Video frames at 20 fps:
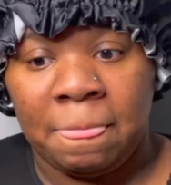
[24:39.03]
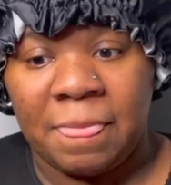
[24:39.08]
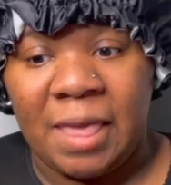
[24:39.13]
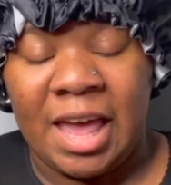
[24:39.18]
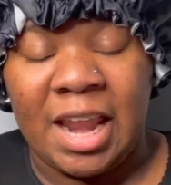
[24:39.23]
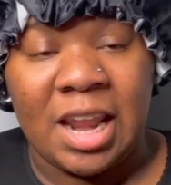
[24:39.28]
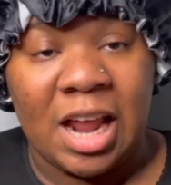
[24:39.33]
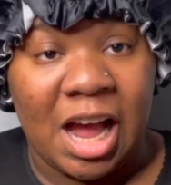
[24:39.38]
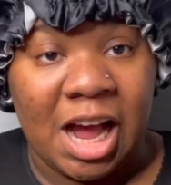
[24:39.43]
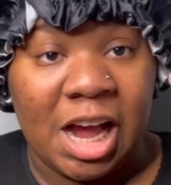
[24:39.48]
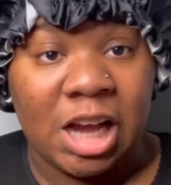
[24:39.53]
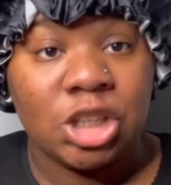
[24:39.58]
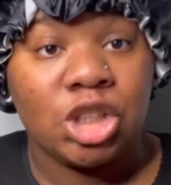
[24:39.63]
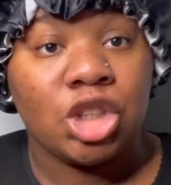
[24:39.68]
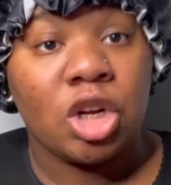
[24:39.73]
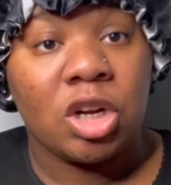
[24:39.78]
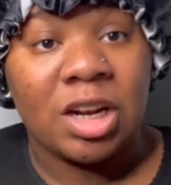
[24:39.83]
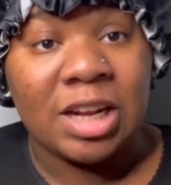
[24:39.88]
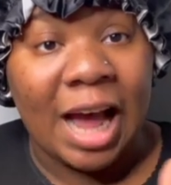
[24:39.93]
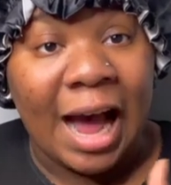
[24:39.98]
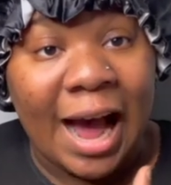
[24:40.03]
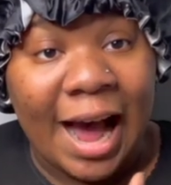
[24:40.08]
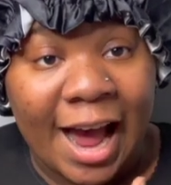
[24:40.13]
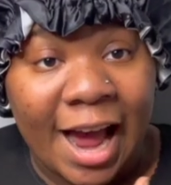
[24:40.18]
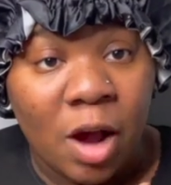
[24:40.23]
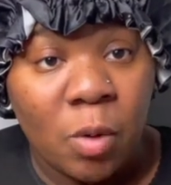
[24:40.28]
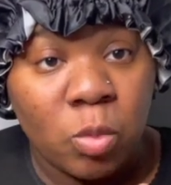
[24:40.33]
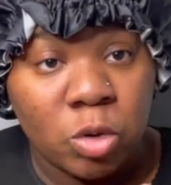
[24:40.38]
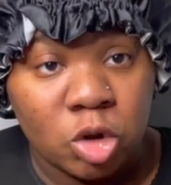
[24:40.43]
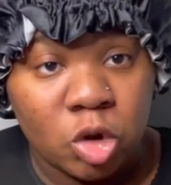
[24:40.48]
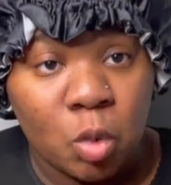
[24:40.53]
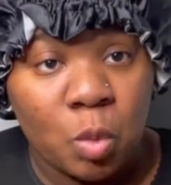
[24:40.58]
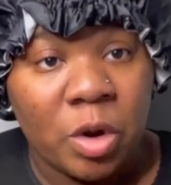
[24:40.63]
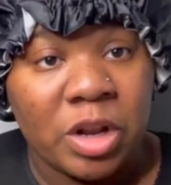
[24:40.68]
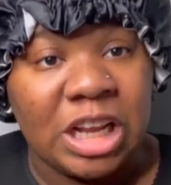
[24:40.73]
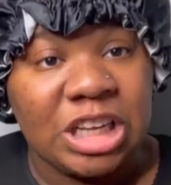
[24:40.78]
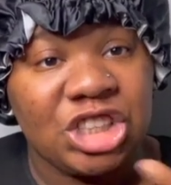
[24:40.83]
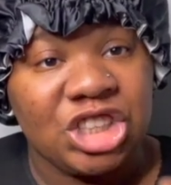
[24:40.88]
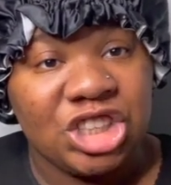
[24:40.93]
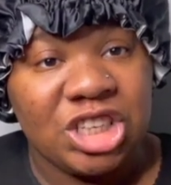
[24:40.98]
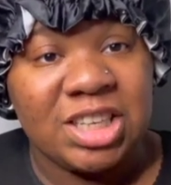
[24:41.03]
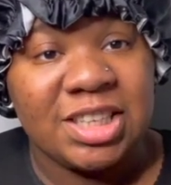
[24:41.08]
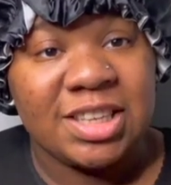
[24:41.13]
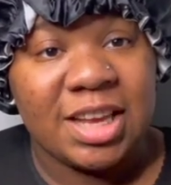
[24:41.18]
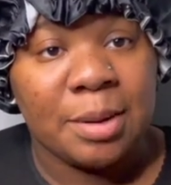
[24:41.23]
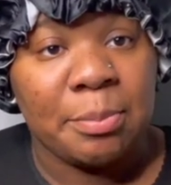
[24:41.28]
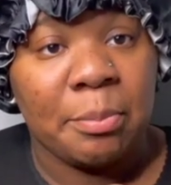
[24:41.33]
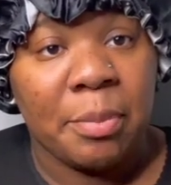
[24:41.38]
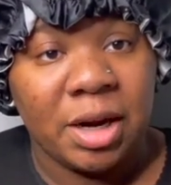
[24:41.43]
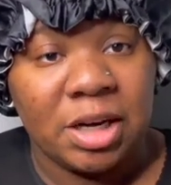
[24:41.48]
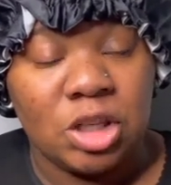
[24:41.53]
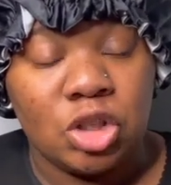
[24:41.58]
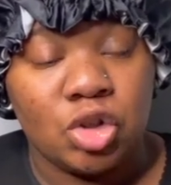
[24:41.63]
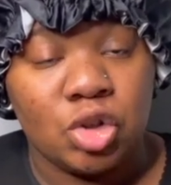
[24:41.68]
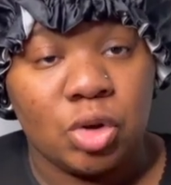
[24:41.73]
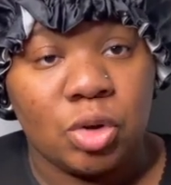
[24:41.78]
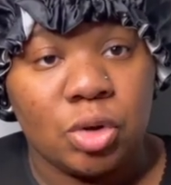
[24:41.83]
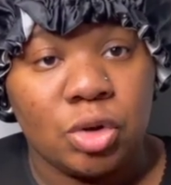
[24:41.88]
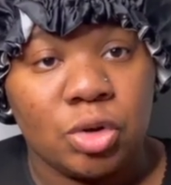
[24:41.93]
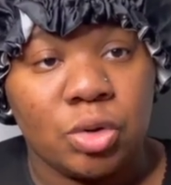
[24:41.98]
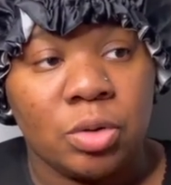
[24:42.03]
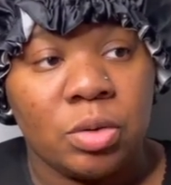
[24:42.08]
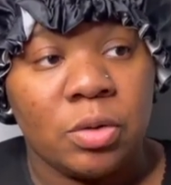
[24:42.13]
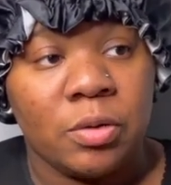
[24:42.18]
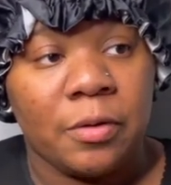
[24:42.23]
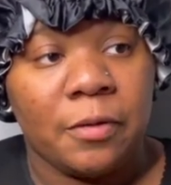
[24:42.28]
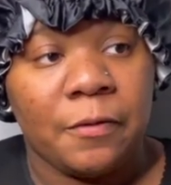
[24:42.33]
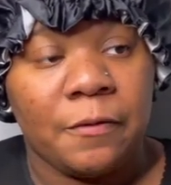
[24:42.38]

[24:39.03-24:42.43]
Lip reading: and I showed her that I was the one that she sent money to